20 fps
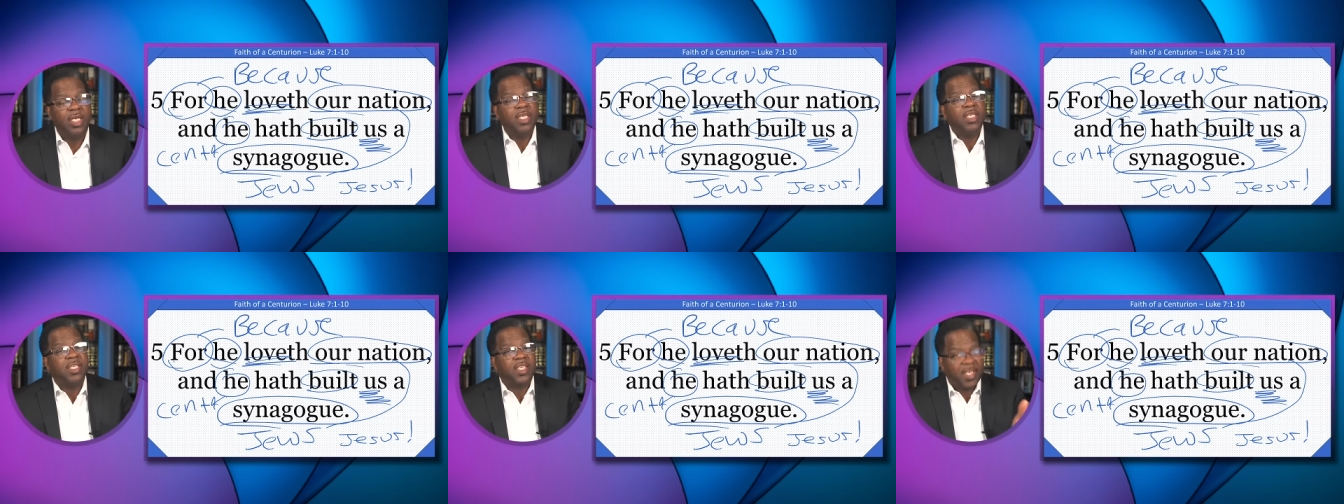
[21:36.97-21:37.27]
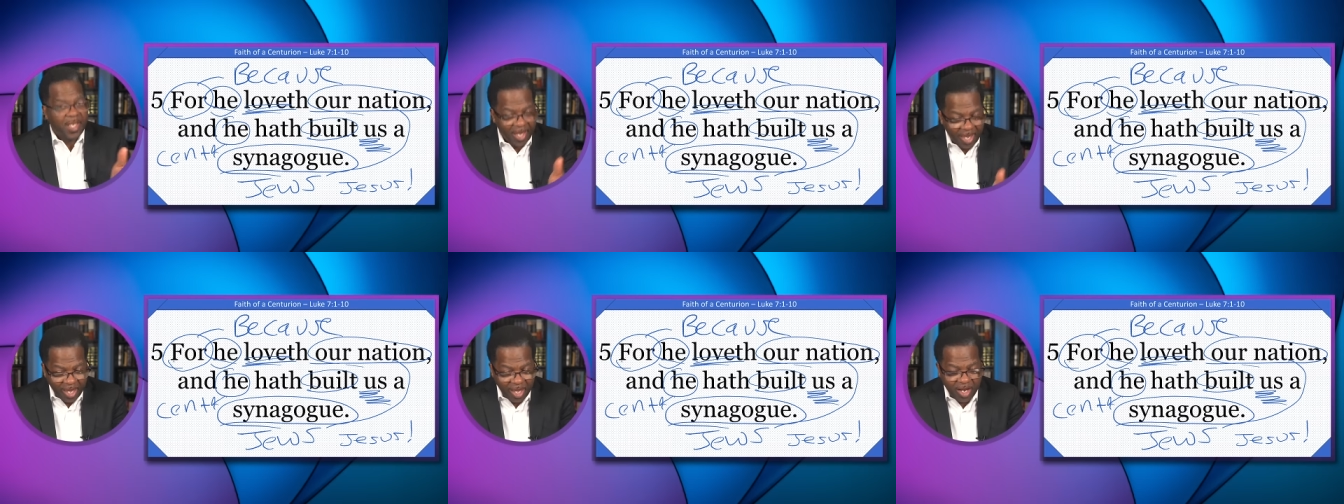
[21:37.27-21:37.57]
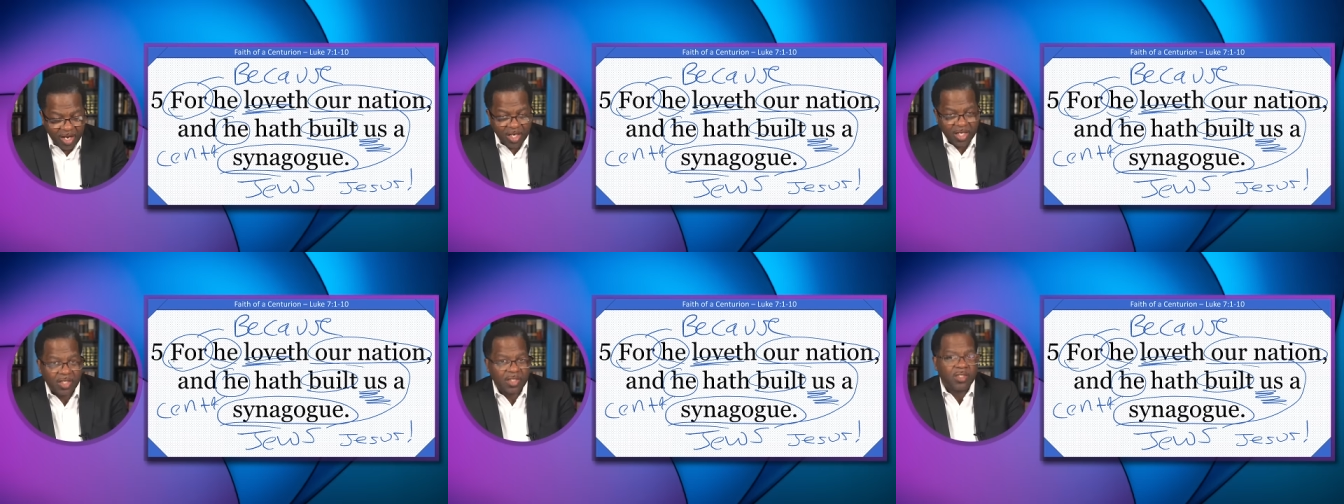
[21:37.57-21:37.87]
He
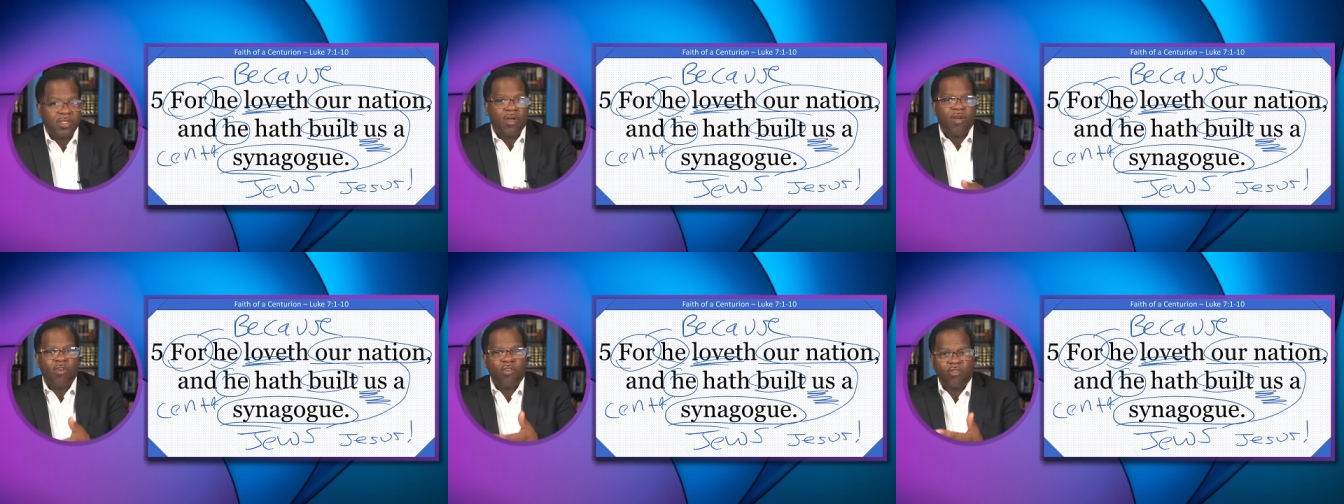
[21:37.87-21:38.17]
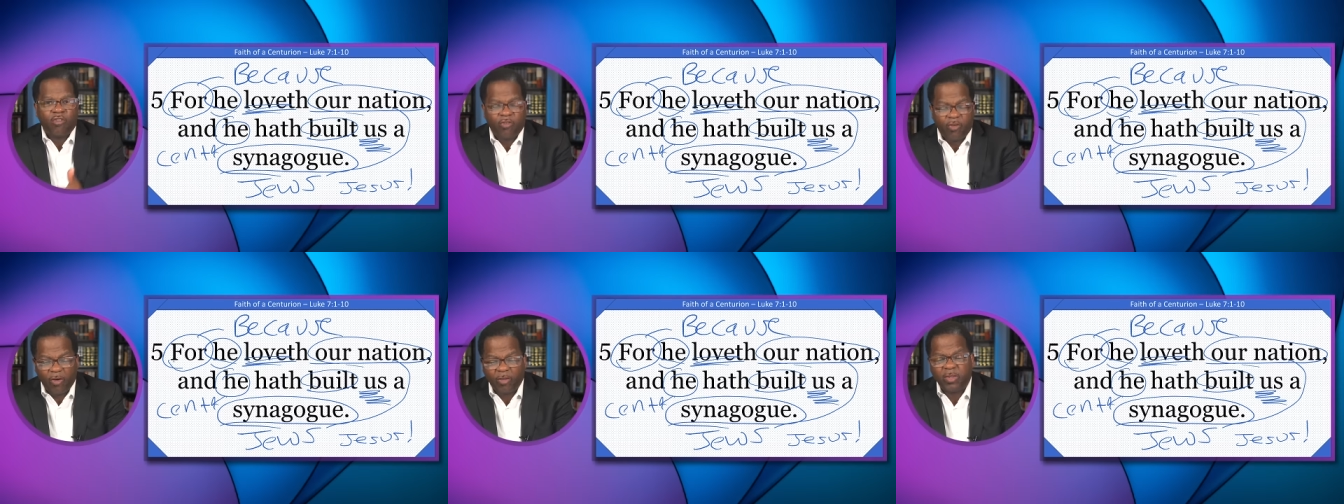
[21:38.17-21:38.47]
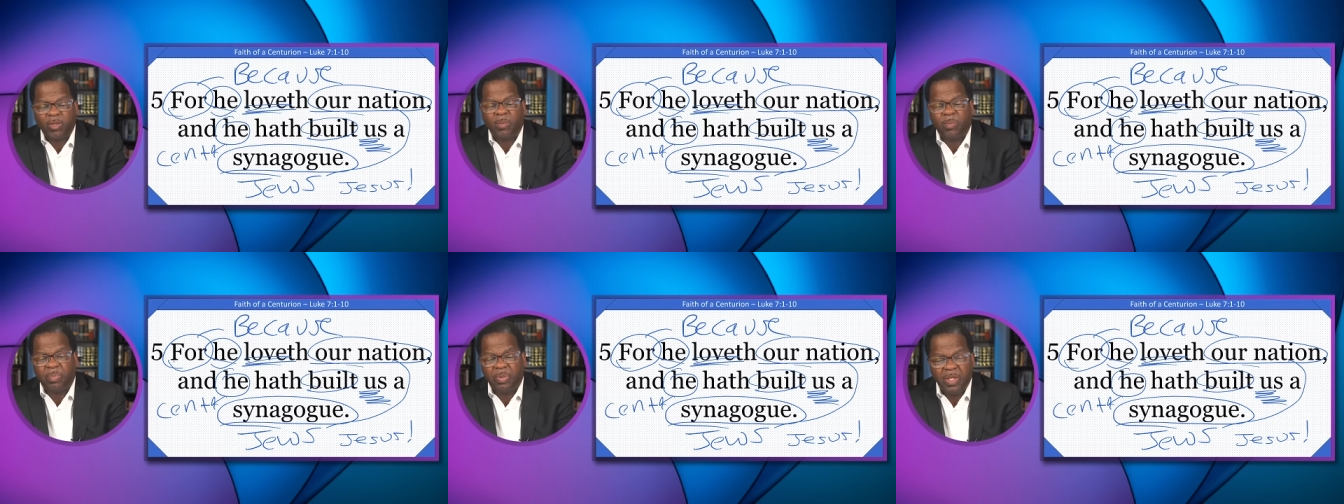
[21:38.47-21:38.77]
cares
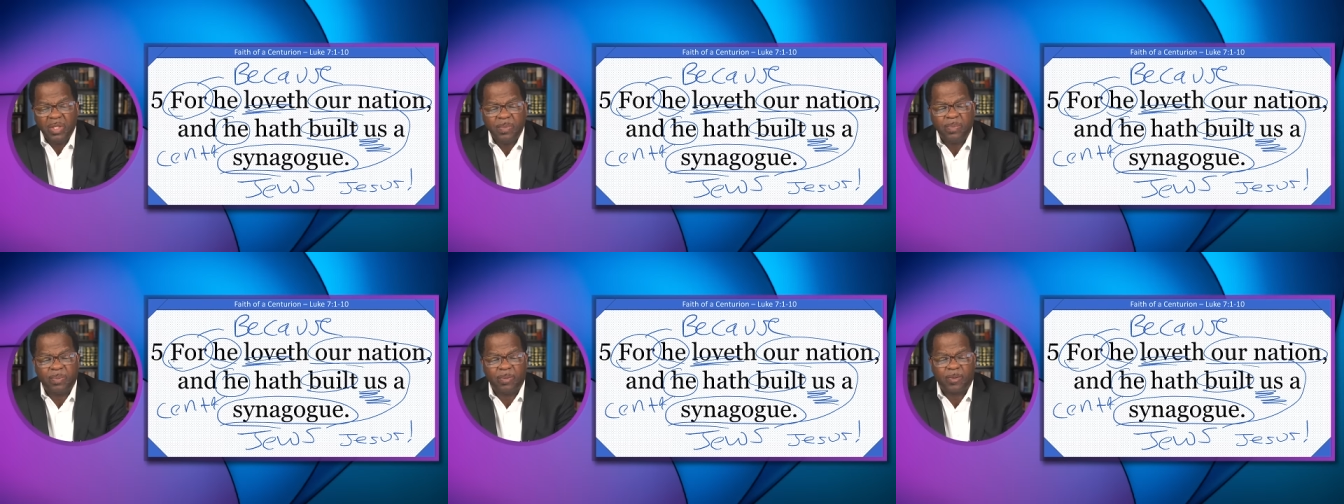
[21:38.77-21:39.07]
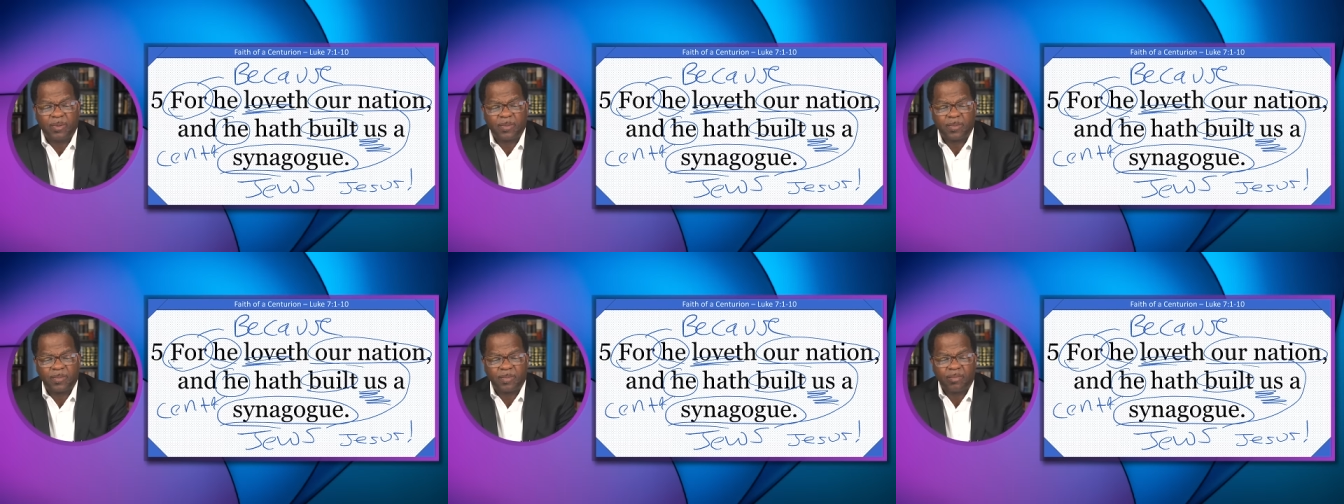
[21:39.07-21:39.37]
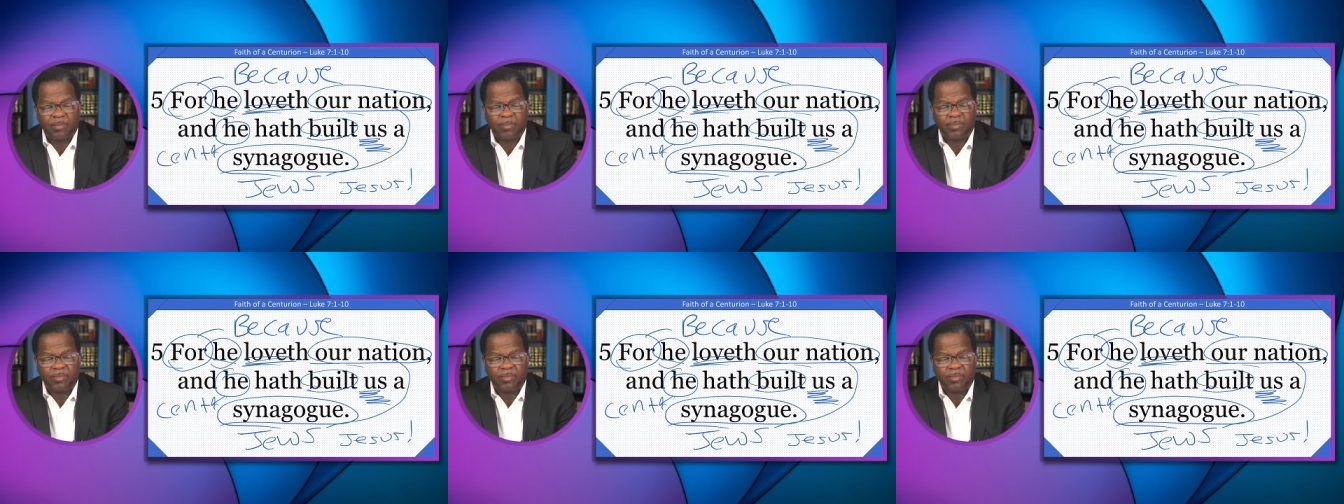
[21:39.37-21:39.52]
for the people.